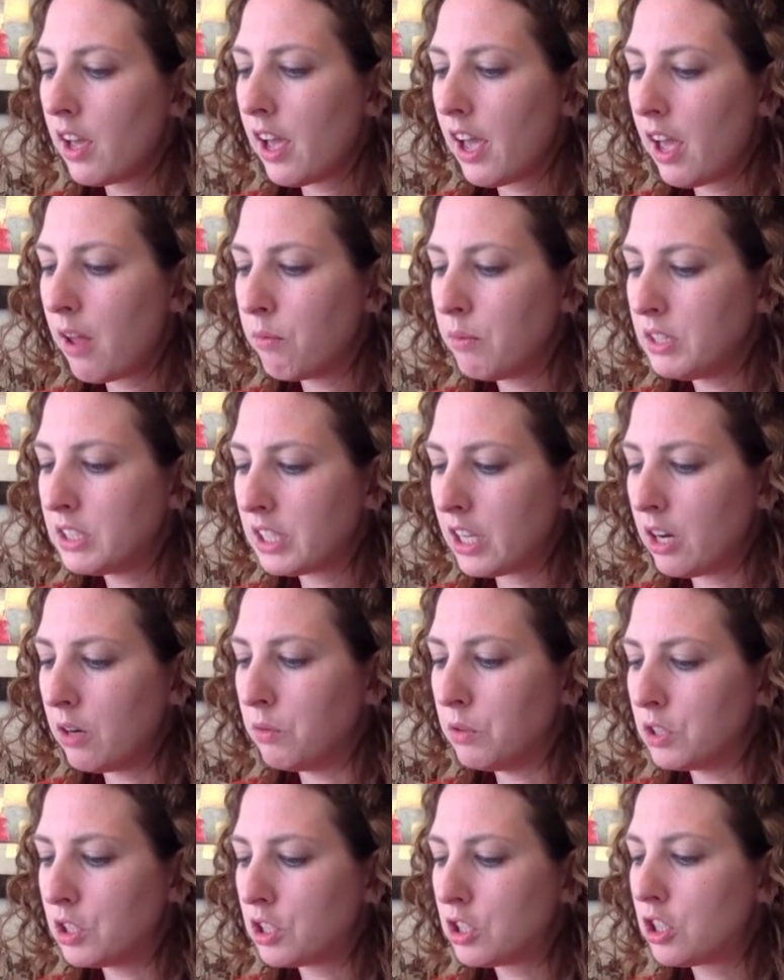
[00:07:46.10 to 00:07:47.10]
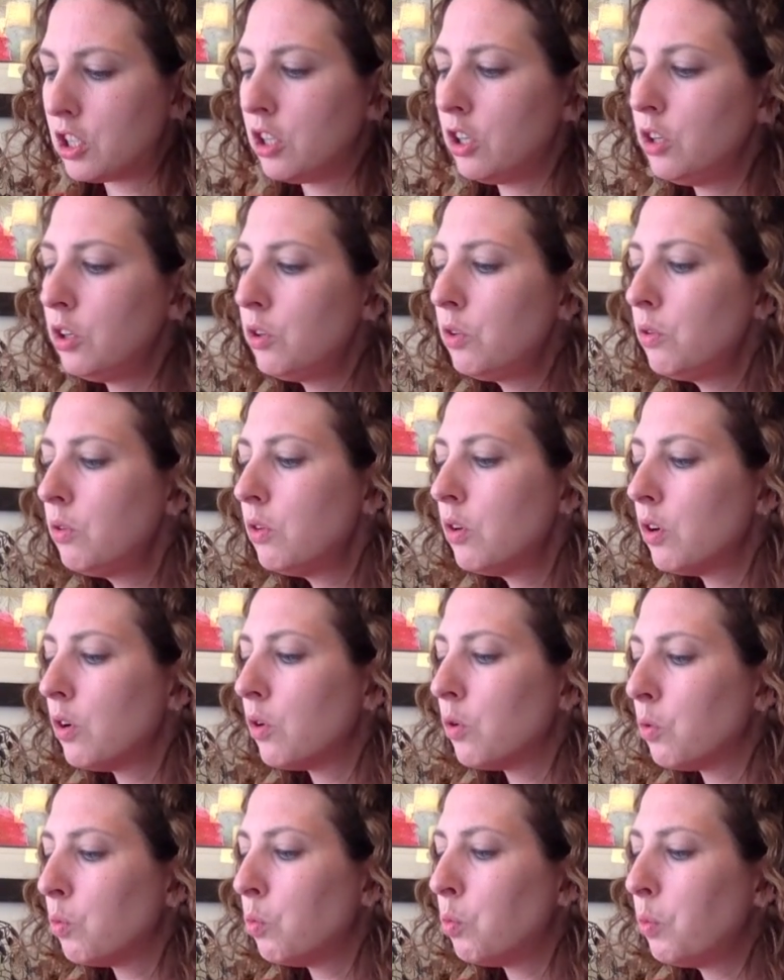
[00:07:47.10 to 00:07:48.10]
And we said it was too
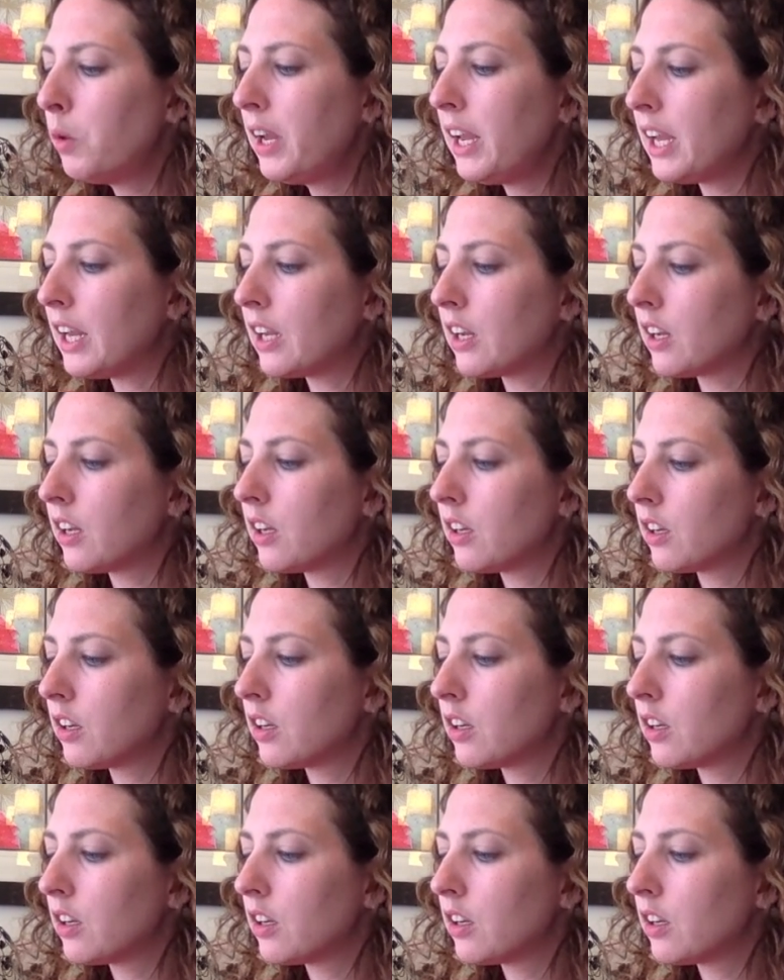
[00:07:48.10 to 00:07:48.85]
weak.